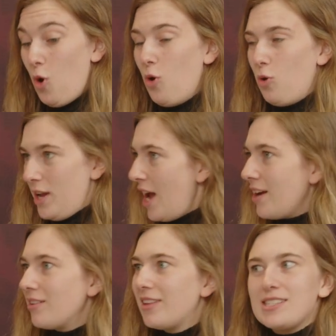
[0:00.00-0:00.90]

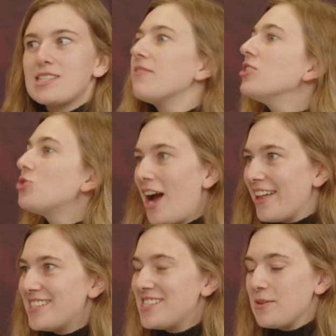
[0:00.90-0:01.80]
"Okay, let's give it a try.
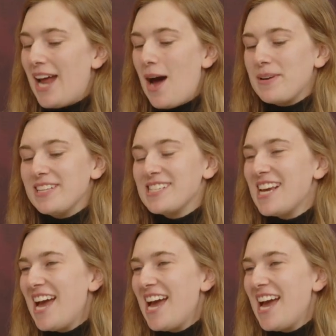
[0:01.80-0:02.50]
Let's see what happens."